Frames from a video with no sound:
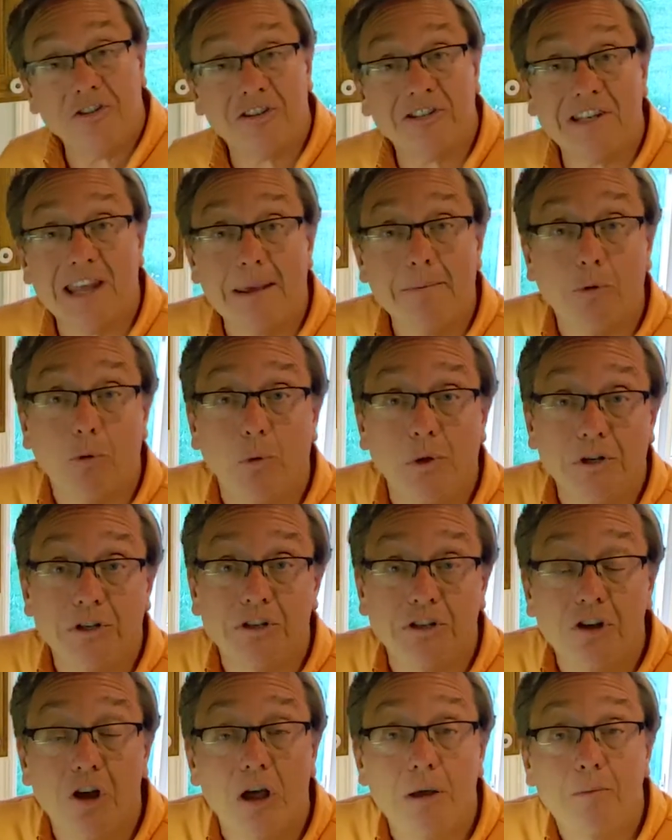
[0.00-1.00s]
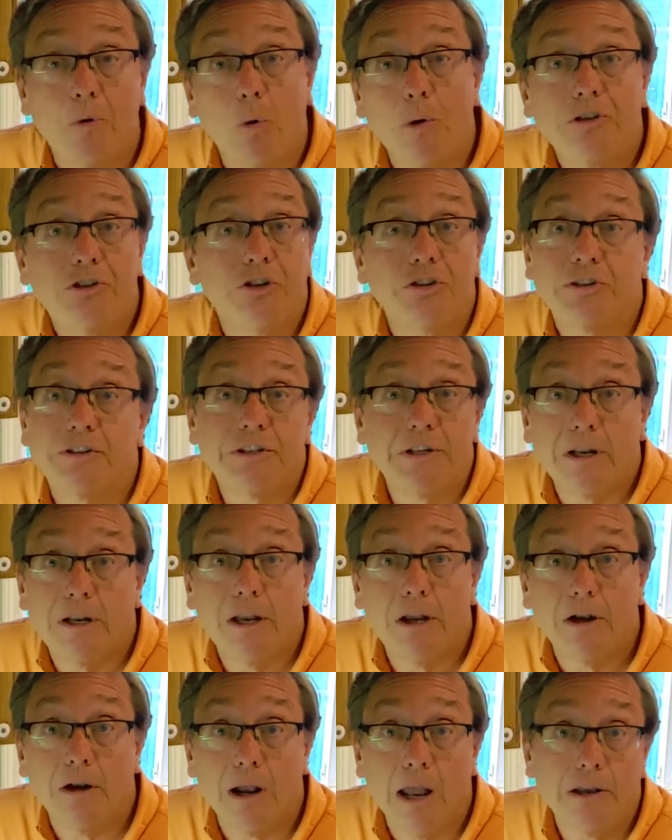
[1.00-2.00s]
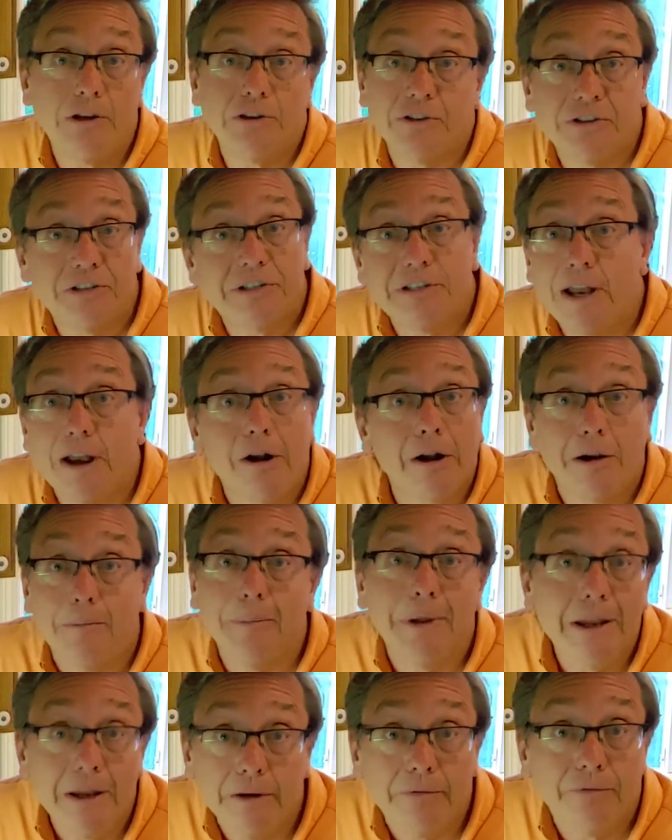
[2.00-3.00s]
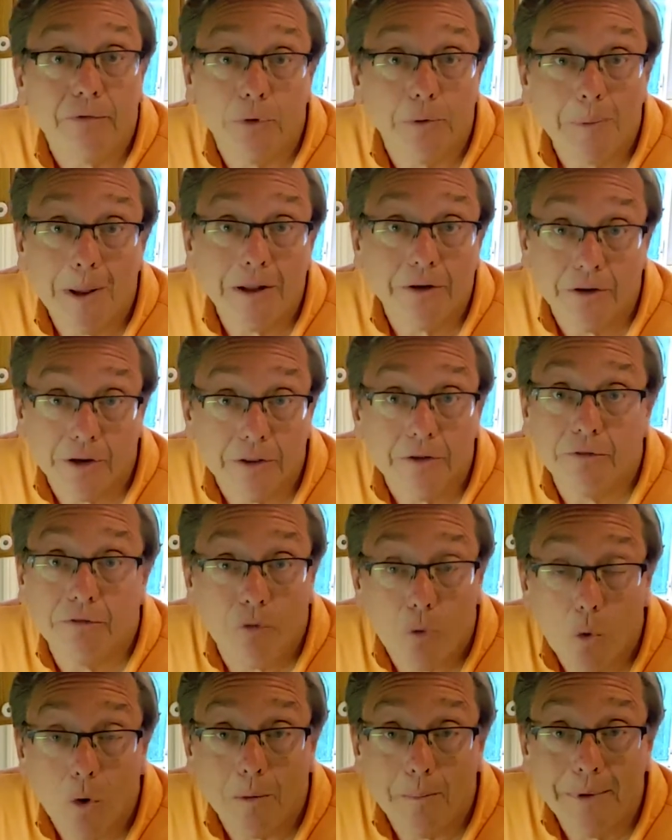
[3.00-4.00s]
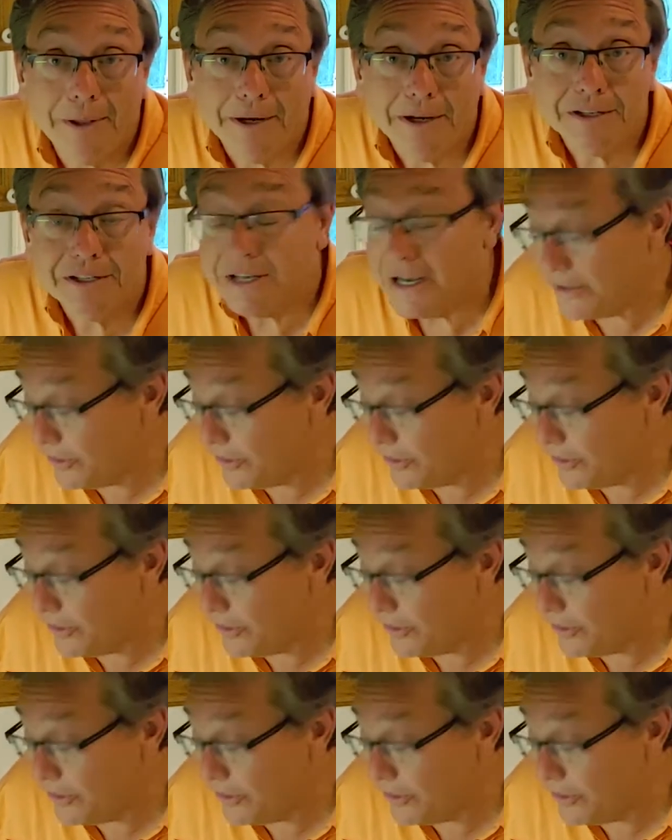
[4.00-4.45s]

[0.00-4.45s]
salmon when it's done, but we just sit here and just stare at me for about another 4 minutes,